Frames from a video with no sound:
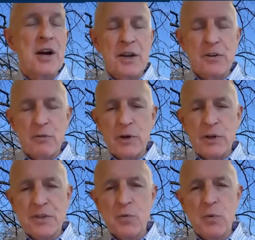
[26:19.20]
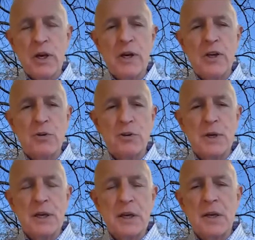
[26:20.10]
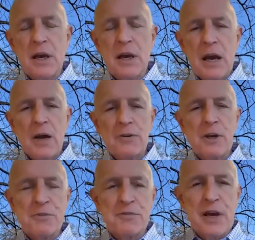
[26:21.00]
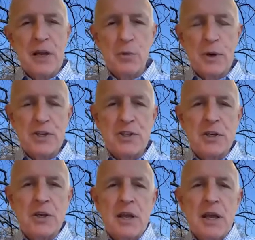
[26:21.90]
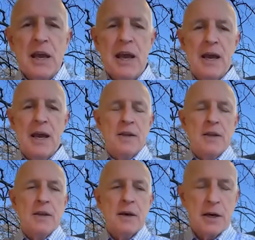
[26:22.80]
kind of risk where you're doing outcomes evaluation. And